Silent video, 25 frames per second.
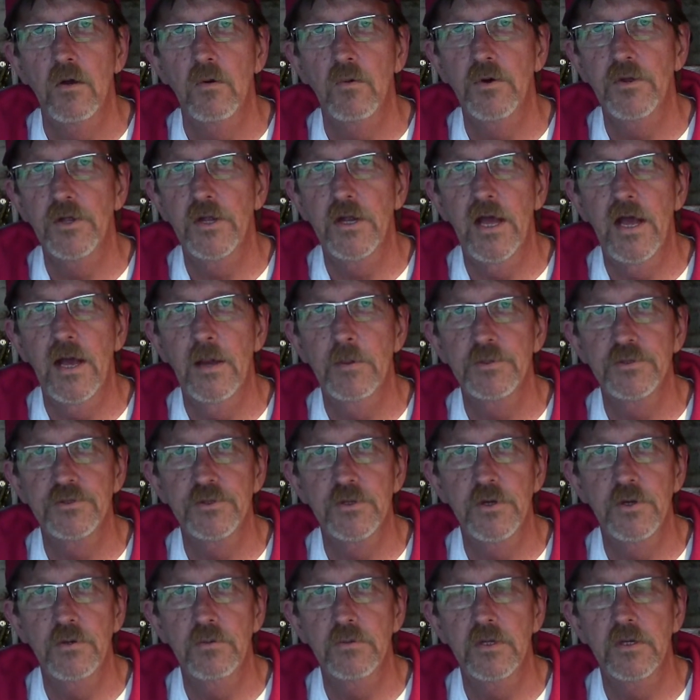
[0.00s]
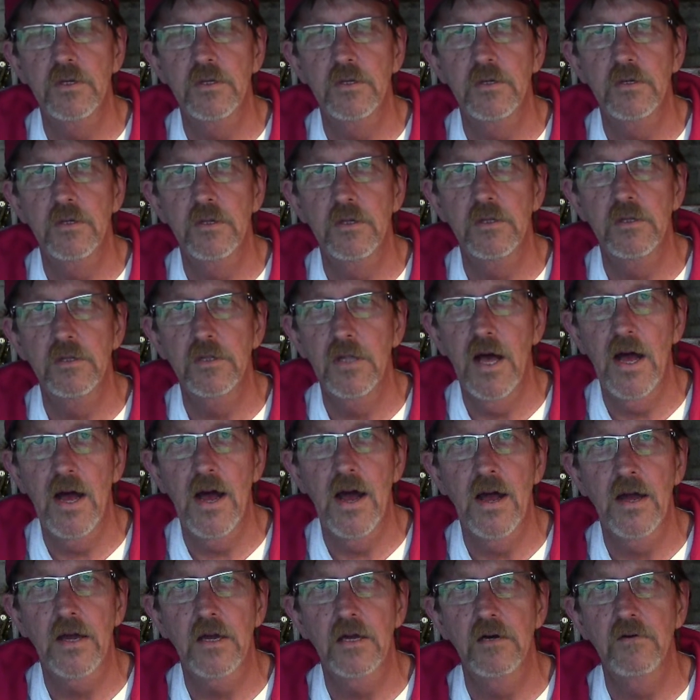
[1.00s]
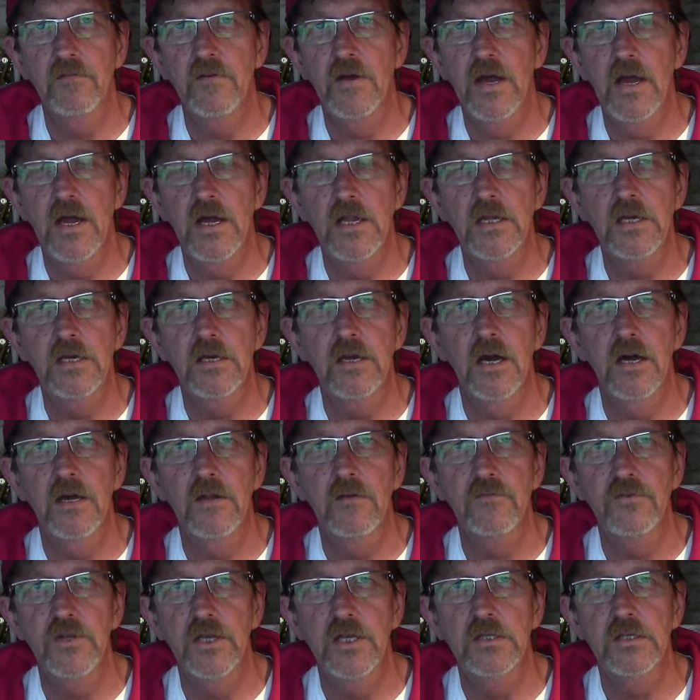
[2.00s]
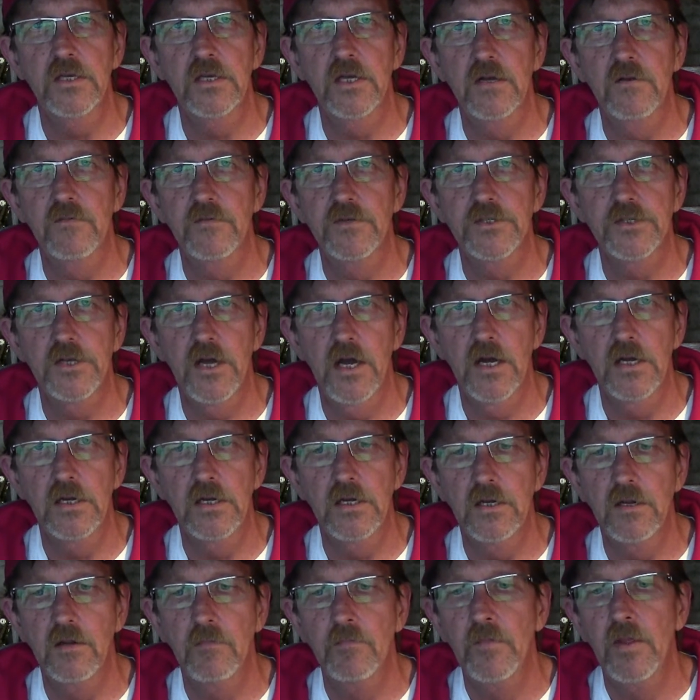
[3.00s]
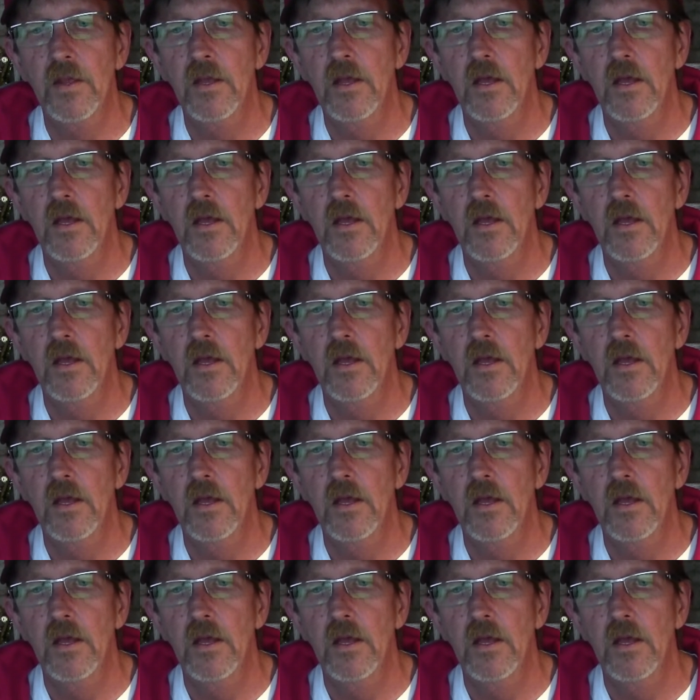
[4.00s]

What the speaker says: with an absolute lack of any kind of detail of the sighting.